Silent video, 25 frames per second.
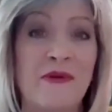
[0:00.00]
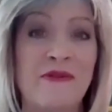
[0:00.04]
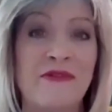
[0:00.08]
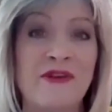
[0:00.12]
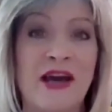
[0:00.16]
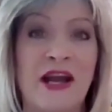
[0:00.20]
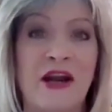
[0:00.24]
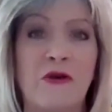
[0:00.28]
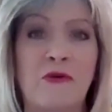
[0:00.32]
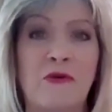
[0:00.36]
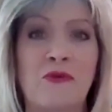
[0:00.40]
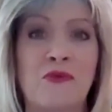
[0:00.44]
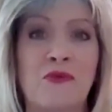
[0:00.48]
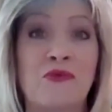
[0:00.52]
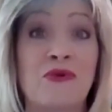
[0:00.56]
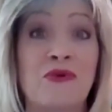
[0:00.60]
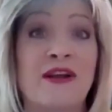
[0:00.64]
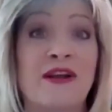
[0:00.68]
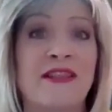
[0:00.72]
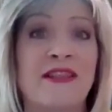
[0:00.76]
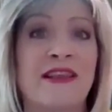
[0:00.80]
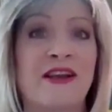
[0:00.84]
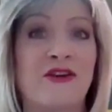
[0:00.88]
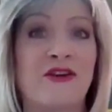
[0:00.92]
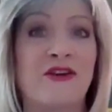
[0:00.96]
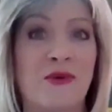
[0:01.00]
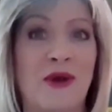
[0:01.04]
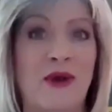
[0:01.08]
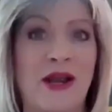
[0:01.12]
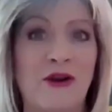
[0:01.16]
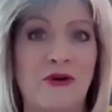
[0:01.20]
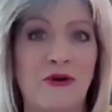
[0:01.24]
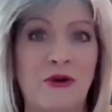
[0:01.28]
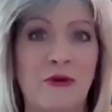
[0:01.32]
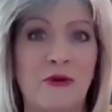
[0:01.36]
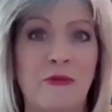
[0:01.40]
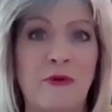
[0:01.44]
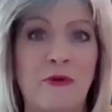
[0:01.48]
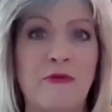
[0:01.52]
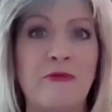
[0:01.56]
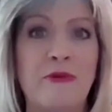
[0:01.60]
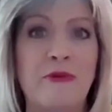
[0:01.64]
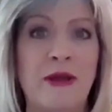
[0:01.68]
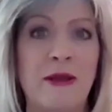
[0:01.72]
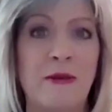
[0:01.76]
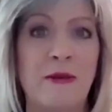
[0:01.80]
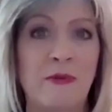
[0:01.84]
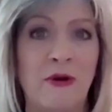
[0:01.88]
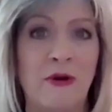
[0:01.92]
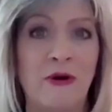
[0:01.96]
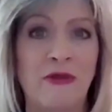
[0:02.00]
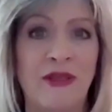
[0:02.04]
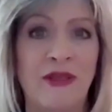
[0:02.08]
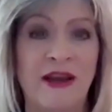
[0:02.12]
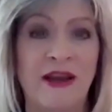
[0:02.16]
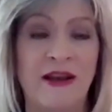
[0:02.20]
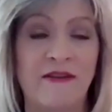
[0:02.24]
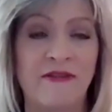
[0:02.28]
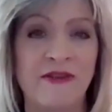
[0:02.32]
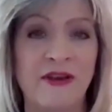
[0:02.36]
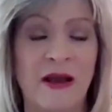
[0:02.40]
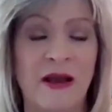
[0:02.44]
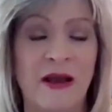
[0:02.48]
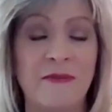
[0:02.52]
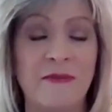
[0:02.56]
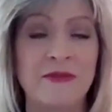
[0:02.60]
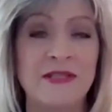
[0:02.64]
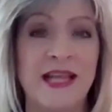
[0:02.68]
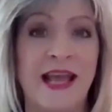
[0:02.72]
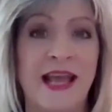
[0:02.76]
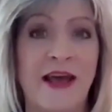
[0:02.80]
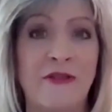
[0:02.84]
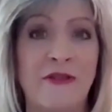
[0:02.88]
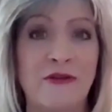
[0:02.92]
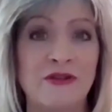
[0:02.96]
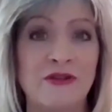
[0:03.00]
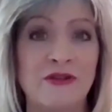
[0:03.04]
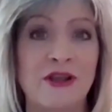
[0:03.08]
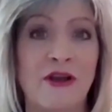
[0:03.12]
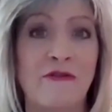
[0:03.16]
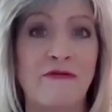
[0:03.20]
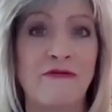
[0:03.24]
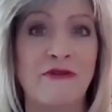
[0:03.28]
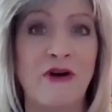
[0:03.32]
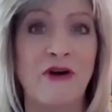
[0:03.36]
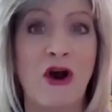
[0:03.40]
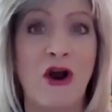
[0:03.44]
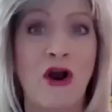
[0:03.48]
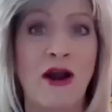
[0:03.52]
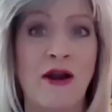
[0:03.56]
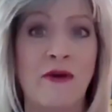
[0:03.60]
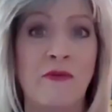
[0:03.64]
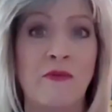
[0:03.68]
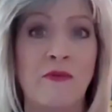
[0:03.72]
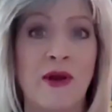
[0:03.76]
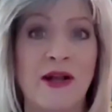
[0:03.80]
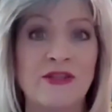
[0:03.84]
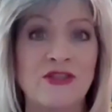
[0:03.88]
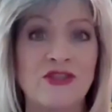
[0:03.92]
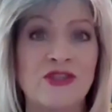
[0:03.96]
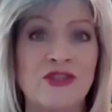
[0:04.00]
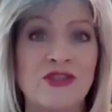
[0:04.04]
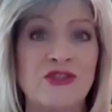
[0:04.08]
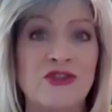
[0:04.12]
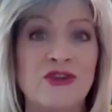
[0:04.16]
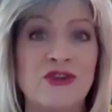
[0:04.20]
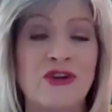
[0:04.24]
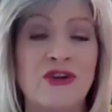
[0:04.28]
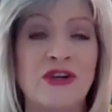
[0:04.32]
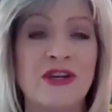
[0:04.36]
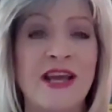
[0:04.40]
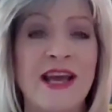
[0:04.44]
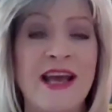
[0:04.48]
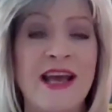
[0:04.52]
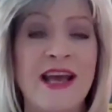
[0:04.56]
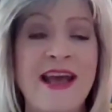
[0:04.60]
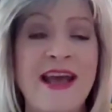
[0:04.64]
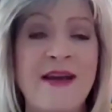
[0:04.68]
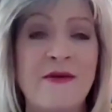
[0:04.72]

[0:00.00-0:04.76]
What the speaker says: We've got a really great group of people that have come together so far and registered.